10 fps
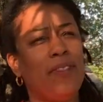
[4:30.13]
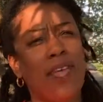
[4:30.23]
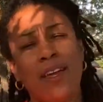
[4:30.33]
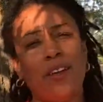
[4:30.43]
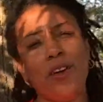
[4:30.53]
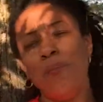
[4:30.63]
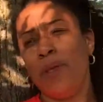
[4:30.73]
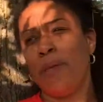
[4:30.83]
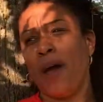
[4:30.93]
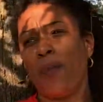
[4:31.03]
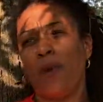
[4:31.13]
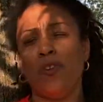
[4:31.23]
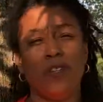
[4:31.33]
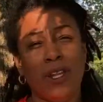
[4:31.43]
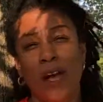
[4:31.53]
that could be my
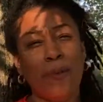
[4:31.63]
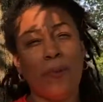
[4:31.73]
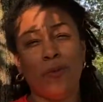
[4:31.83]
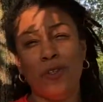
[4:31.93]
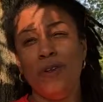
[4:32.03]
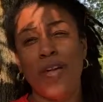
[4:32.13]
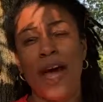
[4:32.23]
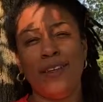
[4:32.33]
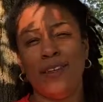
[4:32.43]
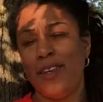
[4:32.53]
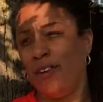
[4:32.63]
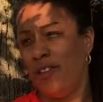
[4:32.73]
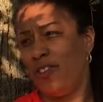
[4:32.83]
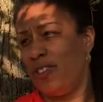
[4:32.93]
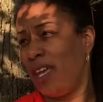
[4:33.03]
approach, and a lot of people do that, they're
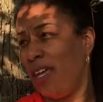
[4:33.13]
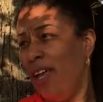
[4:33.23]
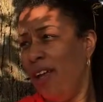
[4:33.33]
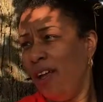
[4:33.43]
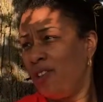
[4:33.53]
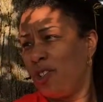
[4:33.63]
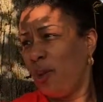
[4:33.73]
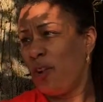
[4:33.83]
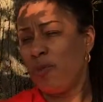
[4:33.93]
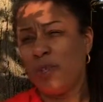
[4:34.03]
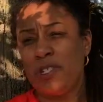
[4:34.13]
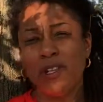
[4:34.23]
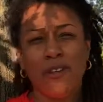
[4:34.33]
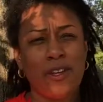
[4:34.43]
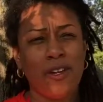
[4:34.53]
just like source
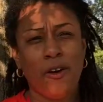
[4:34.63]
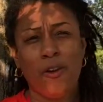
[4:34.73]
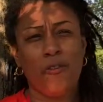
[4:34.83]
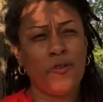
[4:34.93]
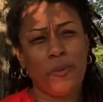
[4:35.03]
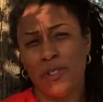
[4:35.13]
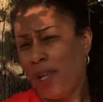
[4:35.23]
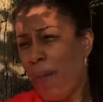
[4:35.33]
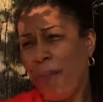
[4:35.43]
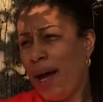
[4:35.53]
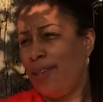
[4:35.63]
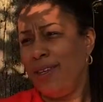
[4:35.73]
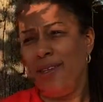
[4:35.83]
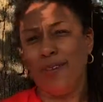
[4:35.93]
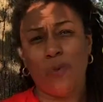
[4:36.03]
material from
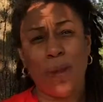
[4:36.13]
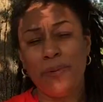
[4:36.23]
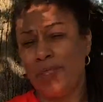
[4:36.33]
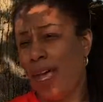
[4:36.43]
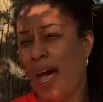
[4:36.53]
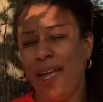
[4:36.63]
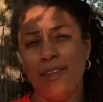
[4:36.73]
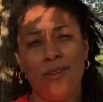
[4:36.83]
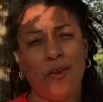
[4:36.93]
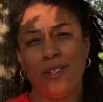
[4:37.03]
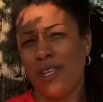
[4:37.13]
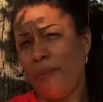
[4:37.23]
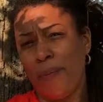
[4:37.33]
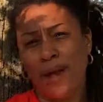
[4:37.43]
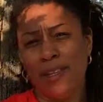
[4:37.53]
somebody's website or
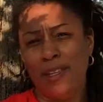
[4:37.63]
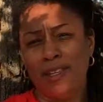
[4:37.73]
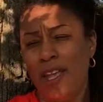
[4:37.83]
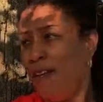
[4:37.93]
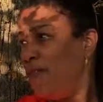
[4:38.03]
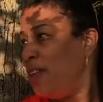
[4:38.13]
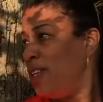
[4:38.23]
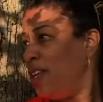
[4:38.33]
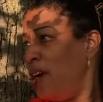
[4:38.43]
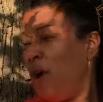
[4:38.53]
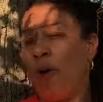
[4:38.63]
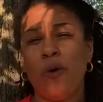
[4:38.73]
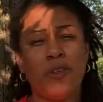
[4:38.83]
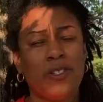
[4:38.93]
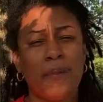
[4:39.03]
somebody's video
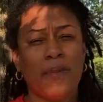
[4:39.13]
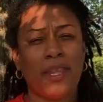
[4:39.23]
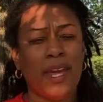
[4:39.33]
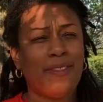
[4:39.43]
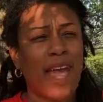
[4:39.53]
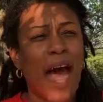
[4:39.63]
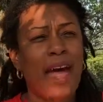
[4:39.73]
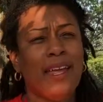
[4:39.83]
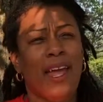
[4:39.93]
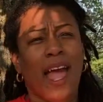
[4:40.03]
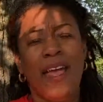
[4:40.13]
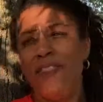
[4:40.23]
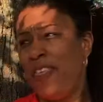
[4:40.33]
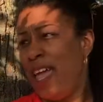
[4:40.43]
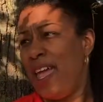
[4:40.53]
or something like that,
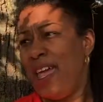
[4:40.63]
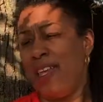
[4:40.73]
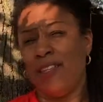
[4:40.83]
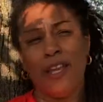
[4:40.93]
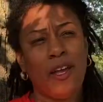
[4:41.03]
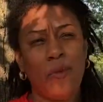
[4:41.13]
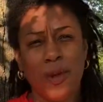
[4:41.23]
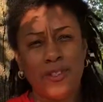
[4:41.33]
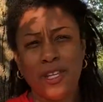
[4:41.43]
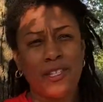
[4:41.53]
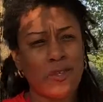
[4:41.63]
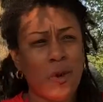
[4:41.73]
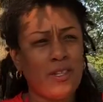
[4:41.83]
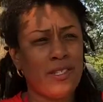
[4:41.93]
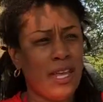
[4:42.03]
and then once they
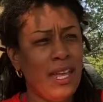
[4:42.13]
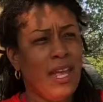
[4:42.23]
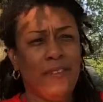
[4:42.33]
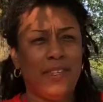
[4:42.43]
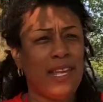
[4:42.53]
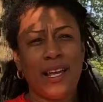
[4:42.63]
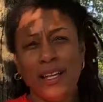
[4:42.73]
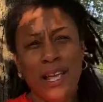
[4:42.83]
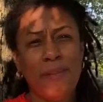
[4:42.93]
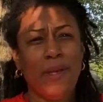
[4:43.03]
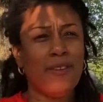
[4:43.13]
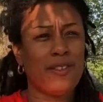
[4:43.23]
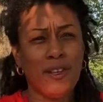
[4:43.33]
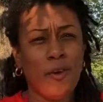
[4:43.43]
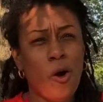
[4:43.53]
source it, then they claim it as
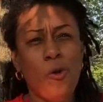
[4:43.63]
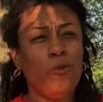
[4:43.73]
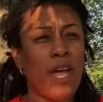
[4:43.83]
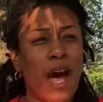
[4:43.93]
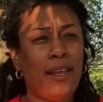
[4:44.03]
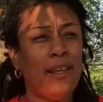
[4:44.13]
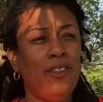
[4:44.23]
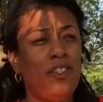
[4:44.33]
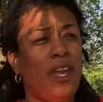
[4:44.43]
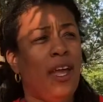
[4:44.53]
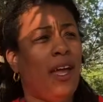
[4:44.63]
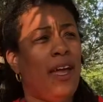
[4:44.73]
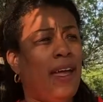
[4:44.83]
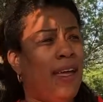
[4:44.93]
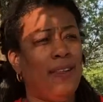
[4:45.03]
their own knowledge
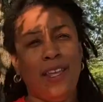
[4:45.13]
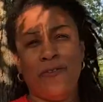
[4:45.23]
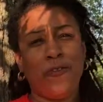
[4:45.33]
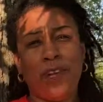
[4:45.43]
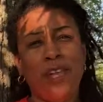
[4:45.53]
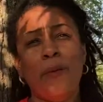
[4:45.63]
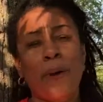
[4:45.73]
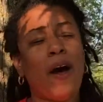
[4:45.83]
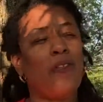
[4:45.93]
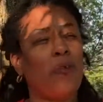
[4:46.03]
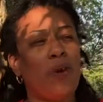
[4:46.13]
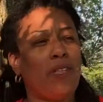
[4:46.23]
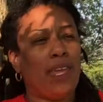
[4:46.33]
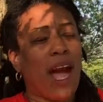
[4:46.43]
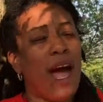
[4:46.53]
and they forget about where
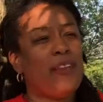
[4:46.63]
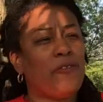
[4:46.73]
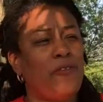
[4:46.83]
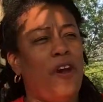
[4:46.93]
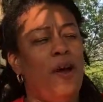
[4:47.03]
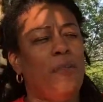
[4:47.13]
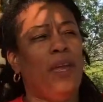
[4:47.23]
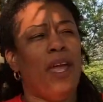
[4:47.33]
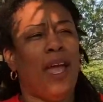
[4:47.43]
they got it from.